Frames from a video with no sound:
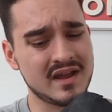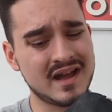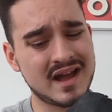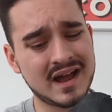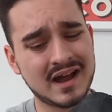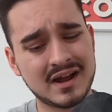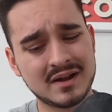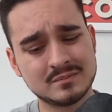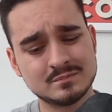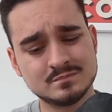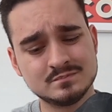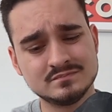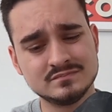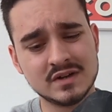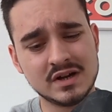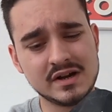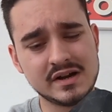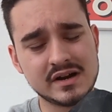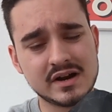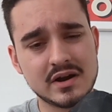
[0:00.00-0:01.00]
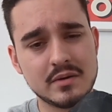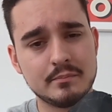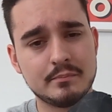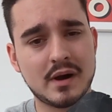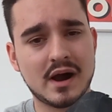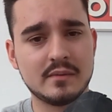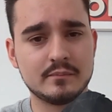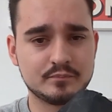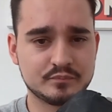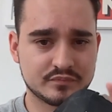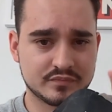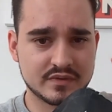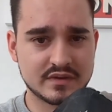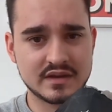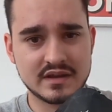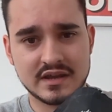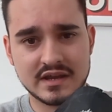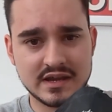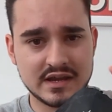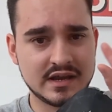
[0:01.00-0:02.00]
But
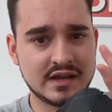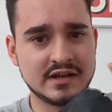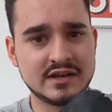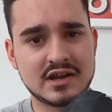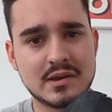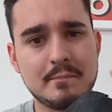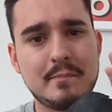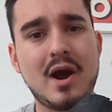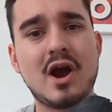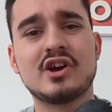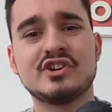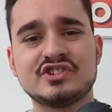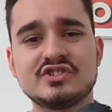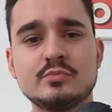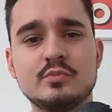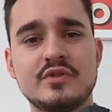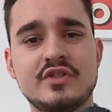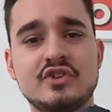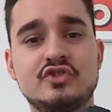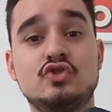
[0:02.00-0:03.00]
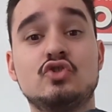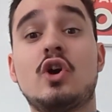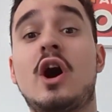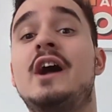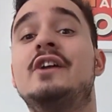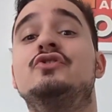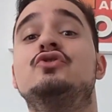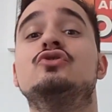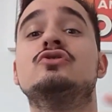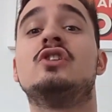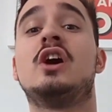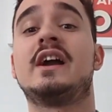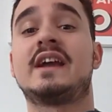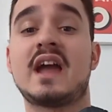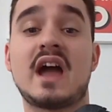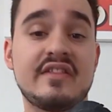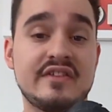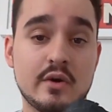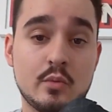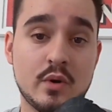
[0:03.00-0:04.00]
in comparison with the two, I do like
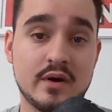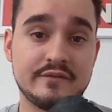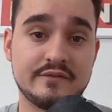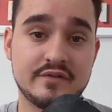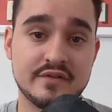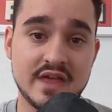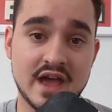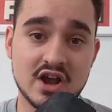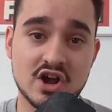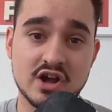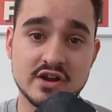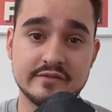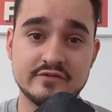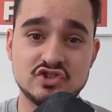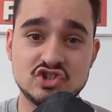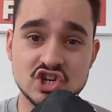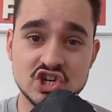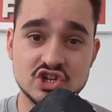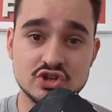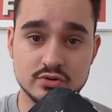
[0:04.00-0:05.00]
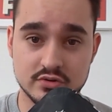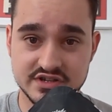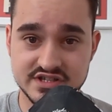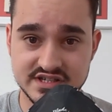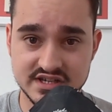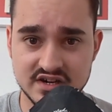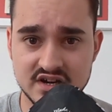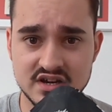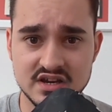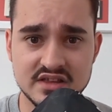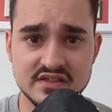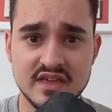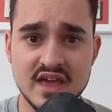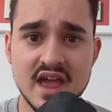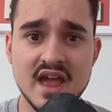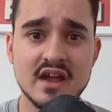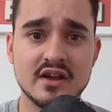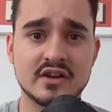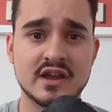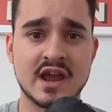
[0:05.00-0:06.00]
how they went for that kind of ginger acidity
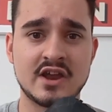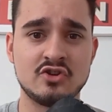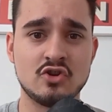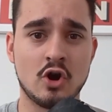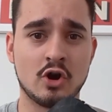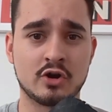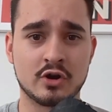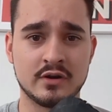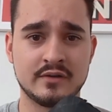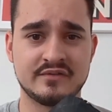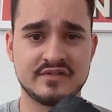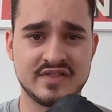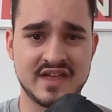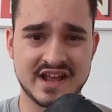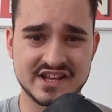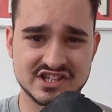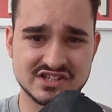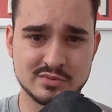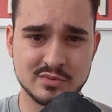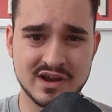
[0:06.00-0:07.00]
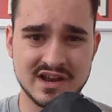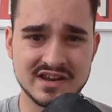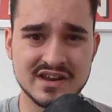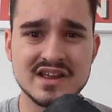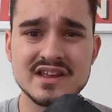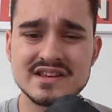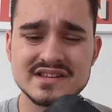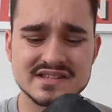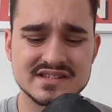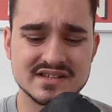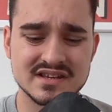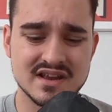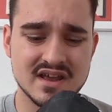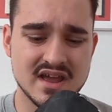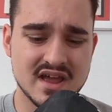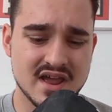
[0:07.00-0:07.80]
there. Okay, not going for that sweetness.